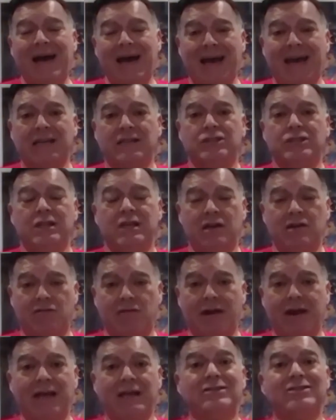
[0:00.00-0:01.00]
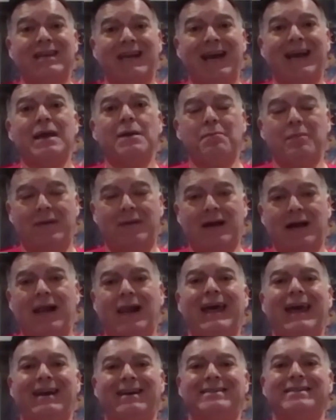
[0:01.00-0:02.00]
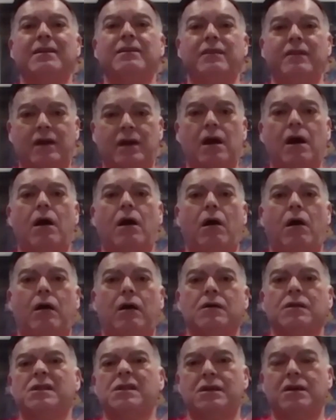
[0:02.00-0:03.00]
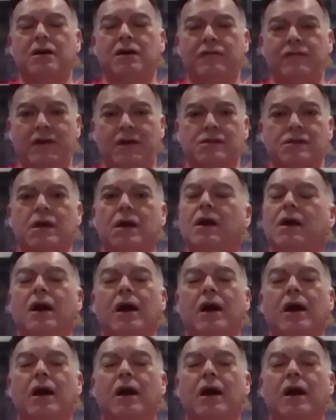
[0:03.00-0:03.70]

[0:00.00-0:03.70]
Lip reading: actually arrange a collect the car service.